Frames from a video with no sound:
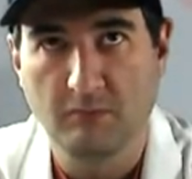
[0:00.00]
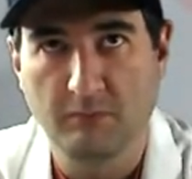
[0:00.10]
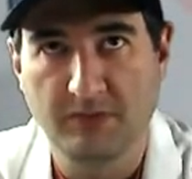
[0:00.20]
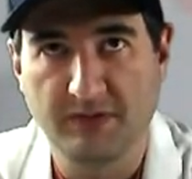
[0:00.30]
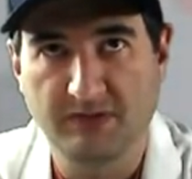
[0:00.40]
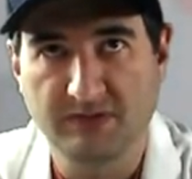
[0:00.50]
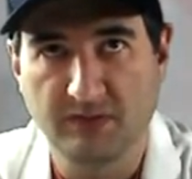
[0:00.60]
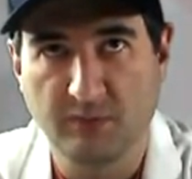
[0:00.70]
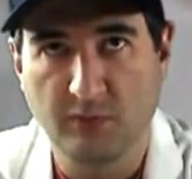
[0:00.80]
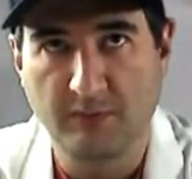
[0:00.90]
but there's a
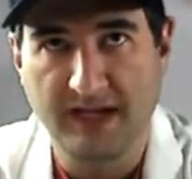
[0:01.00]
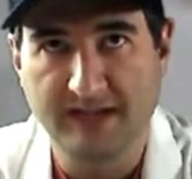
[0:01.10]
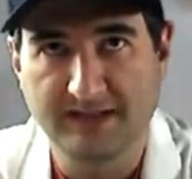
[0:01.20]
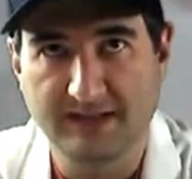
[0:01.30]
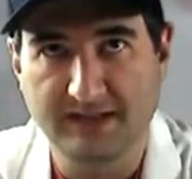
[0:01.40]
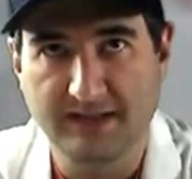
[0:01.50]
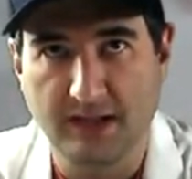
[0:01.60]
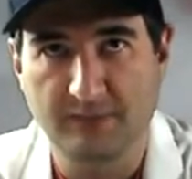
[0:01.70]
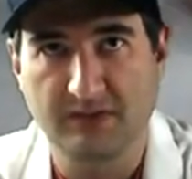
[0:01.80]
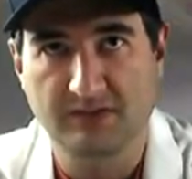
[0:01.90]
little more mass to the
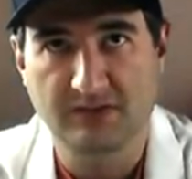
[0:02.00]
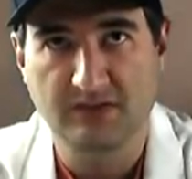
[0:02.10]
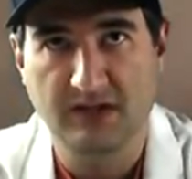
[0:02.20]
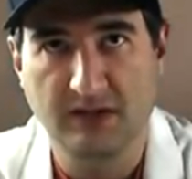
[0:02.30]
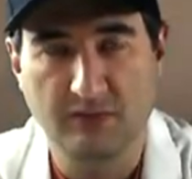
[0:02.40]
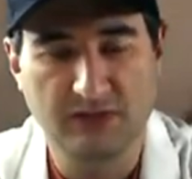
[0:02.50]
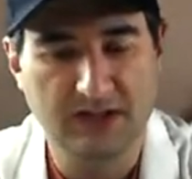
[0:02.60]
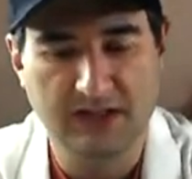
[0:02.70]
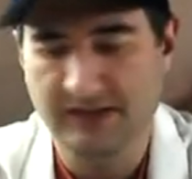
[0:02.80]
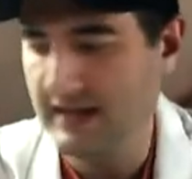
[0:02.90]
top there. So now we
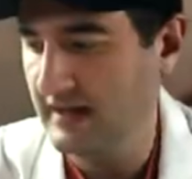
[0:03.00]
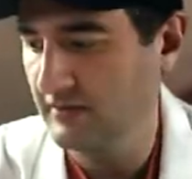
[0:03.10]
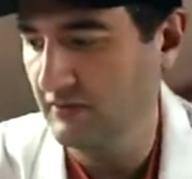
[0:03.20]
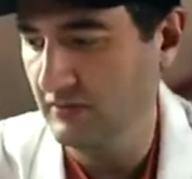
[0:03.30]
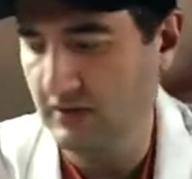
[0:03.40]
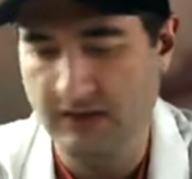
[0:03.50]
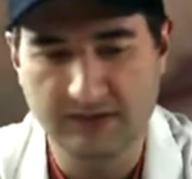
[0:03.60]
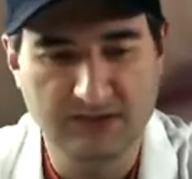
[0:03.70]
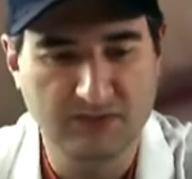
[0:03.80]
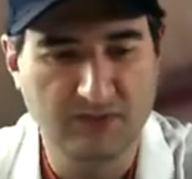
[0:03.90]
got that going
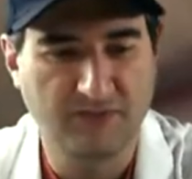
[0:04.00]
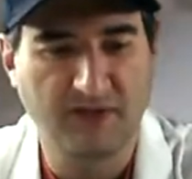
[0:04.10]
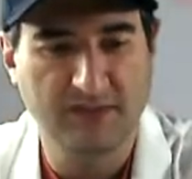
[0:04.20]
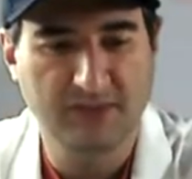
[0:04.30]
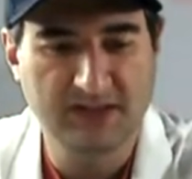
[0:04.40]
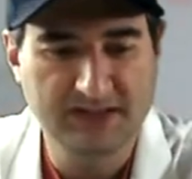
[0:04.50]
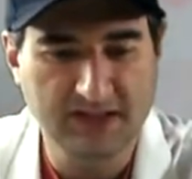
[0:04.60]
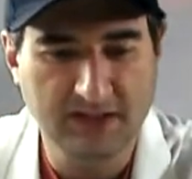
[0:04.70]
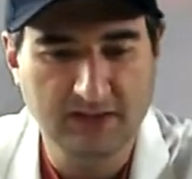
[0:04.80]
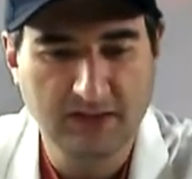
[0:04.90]
on and we're five
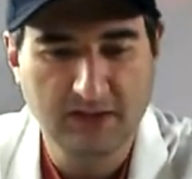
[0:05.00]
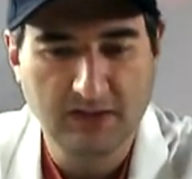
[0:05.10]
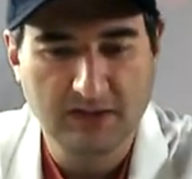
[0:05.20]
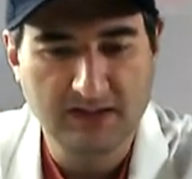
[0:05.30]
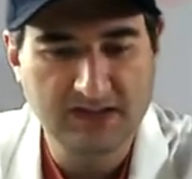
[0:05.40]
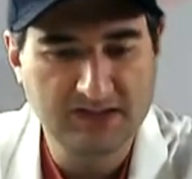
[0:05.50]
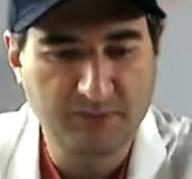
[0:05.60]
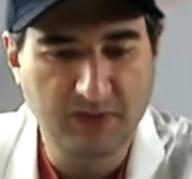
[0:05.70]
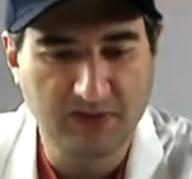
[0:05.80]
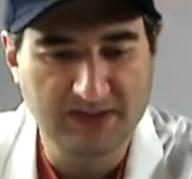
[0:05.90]
minutes in. These
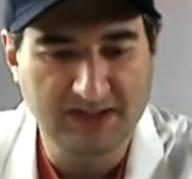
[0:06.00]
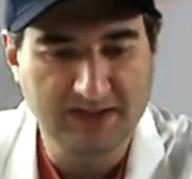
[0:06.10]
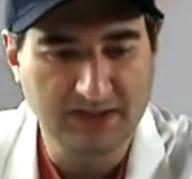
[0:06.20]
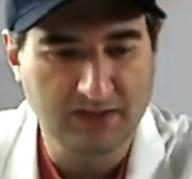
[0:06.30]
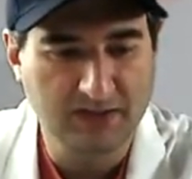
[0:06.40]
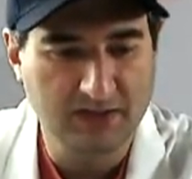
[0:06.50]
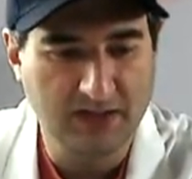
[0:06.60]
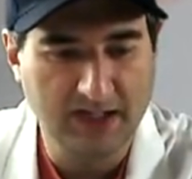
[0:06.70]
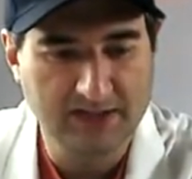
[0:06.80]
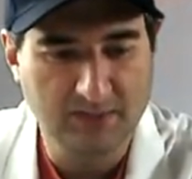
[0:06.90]
builds I think are
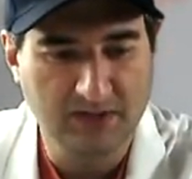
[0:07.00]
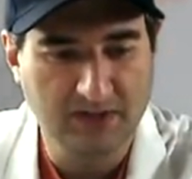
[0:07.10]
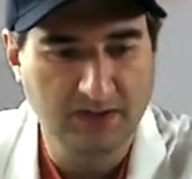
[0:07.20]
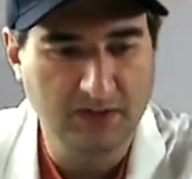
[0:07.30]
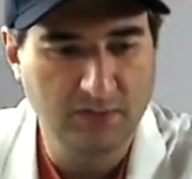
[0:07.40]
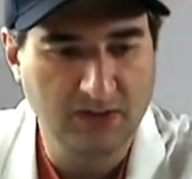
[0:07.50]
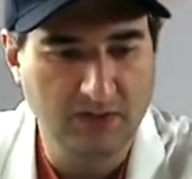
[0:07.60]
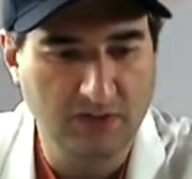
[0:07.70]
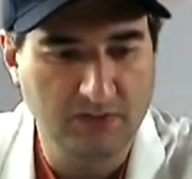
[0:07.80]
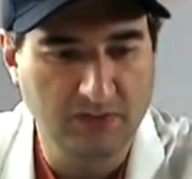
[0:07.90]
gonna last me a little
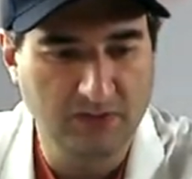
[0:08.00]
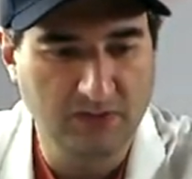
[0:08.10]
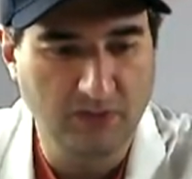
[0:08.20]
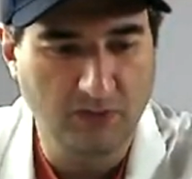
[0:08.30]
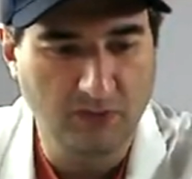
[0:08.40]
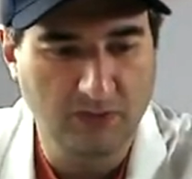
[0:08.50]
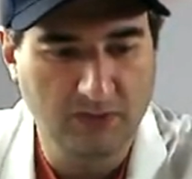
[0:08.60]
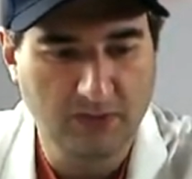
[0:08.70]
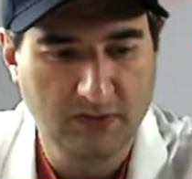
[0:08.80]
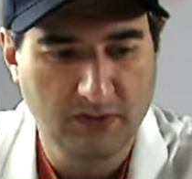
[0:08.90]
bit longer than
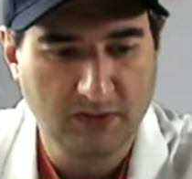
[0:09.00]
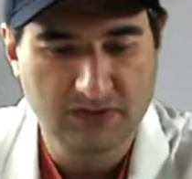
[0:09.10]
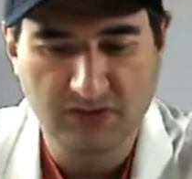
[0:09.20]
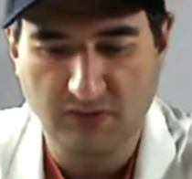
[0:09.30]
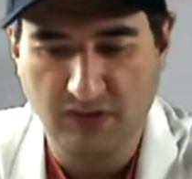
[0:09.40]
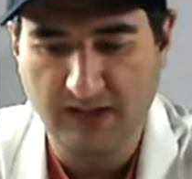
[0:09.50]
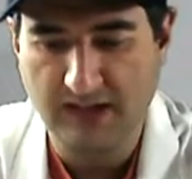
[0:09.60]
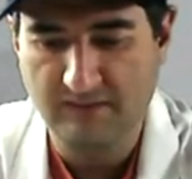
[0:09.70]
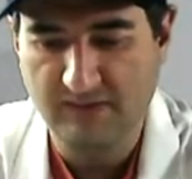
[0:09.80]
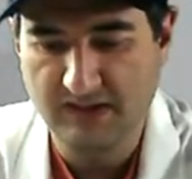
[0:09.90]
normal. So I
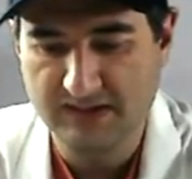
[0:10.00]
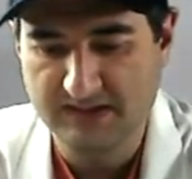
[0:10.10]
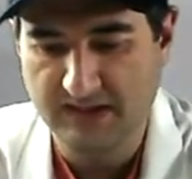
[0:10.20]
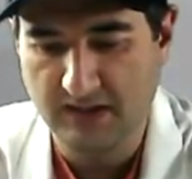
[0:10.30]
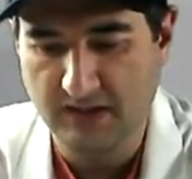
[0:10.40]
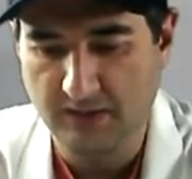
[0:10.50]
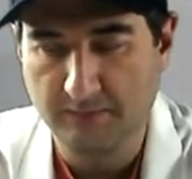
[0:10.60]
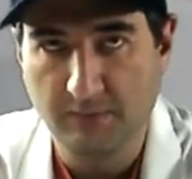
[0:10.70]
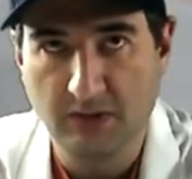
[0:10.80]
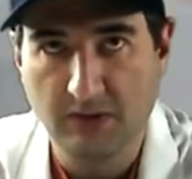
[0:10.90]
have this set
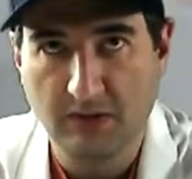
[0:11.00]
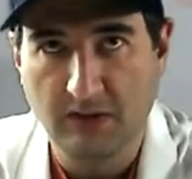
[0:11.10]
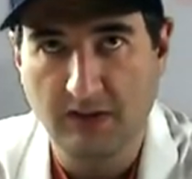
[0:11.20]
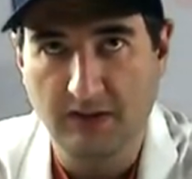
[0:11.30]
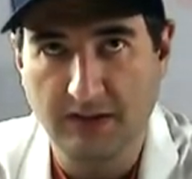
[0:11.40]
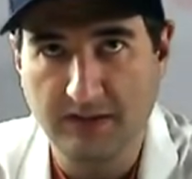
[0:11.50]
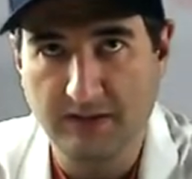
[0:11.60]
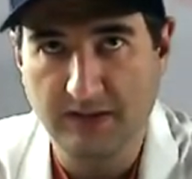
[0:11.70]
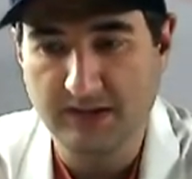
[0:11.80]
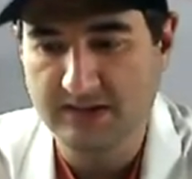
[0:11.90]
up. I like
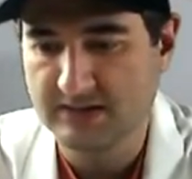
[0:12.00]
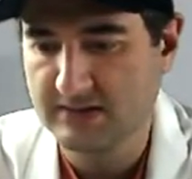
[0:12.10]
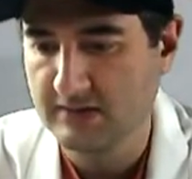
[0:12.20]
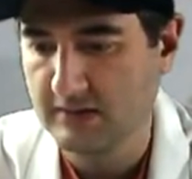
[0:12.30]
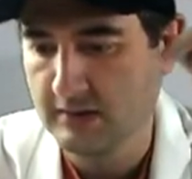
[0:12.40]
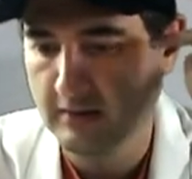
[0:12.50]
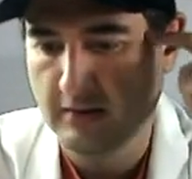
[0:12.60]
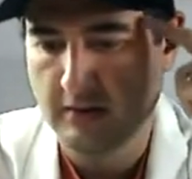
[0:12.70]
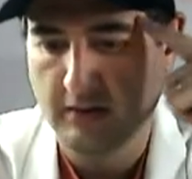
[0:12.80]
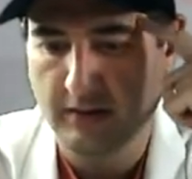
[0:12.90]
this.
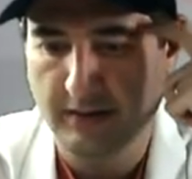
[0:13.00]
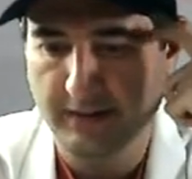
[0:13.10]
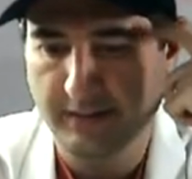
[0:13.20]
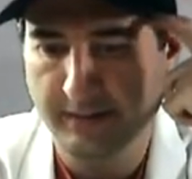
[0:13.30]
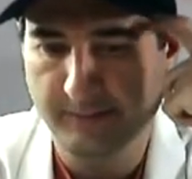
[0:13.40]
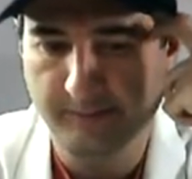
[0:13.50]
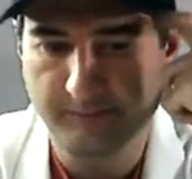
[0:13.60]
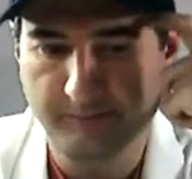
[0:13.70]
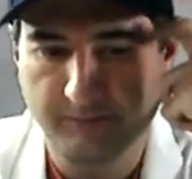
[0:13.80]
Um,